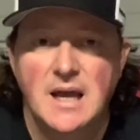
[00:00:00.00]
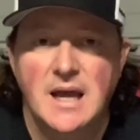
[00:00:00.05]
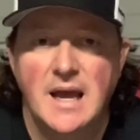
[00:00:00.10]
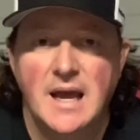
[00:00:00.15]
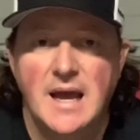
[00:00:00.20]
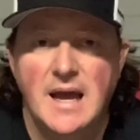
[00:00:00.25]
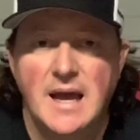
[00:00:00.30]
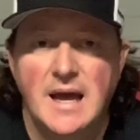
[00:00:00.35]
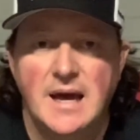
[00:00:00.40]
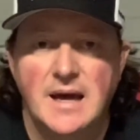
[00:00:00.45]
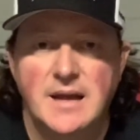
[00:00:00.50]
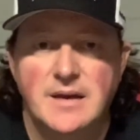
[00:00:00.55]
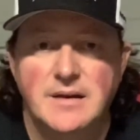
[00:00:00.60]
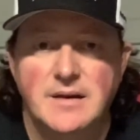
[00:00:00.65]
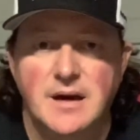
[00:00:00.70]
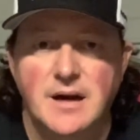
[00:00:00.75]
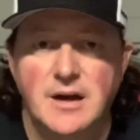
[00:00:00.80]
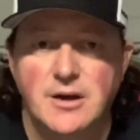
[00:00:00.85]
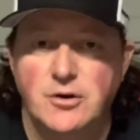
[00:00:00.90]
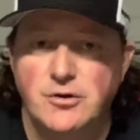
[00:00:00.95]
and
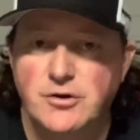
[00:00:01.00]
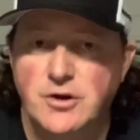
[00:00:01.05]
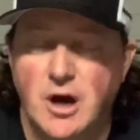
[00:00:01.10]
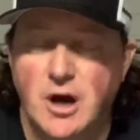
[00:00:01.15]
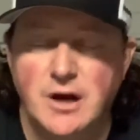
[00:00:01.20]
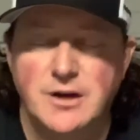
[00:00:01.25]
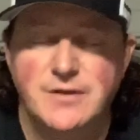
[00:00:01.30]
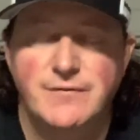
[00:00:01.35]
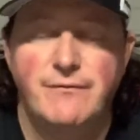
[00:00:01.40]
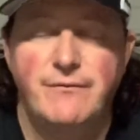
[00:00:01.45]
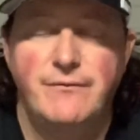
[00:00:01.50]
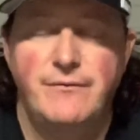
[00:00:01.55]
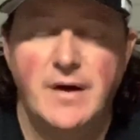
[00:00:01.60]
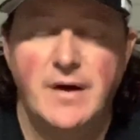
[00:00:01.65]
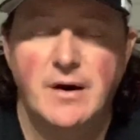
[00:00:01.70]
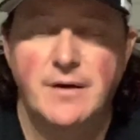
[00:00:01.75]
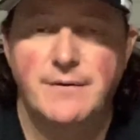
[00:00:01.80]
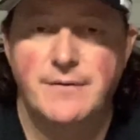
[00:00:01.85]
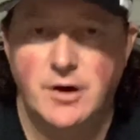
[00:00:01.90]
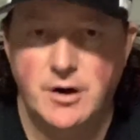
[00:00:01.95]
your dog is
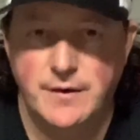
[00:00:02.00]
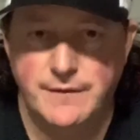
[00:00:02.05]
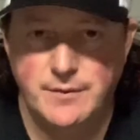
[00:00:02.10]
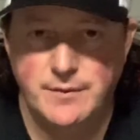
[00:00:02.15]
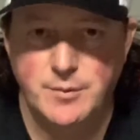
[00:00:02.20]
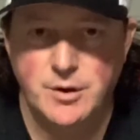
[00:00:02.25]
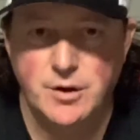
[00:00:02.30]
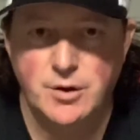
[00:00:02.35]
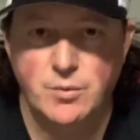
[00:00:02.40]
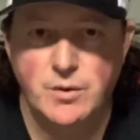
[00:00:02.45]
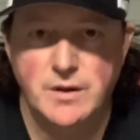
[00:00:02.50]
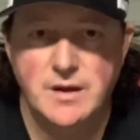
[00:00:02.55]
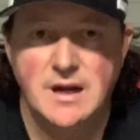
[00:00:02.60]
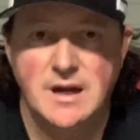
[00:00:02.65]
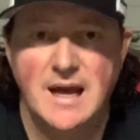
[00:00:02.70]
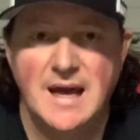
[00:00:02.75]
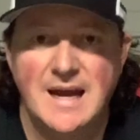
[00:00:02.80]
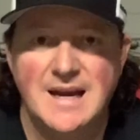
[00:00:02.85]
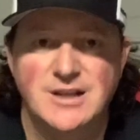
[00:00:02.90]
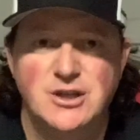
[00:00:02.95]
very, very familiar with it,
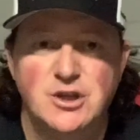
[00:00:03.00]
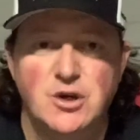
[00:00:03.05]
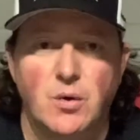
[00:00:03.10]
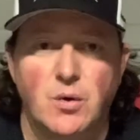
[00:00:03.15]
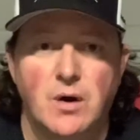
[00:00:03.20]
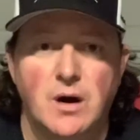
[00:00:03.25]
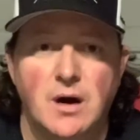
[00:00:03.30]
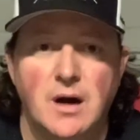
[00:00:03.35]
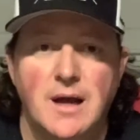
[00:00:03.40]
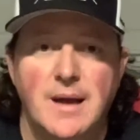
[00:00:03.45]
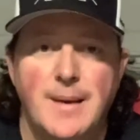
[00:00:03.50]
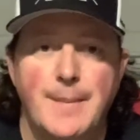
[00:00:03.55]
and it's your